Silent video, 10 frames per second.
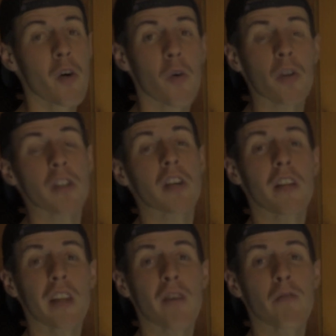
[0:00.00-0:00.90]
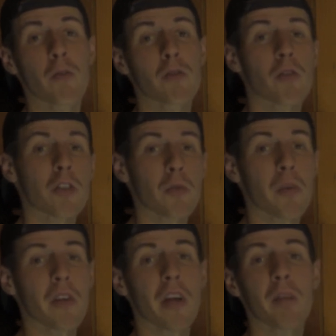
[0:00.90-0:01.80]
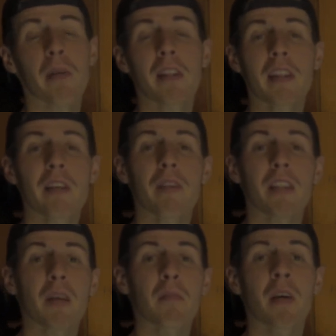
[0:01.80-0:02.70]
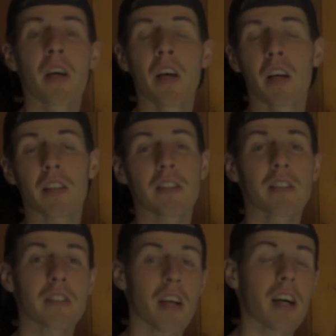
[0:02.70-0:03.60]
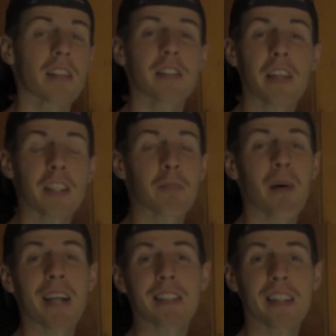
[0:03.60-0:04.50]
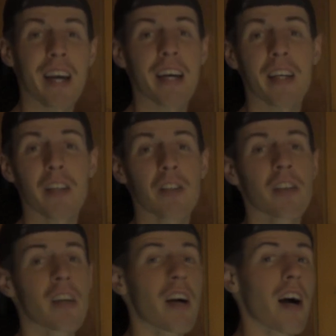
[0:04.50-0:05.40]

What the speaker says: or just hunt that food source where they're going to be leaving them sunny spots on that hill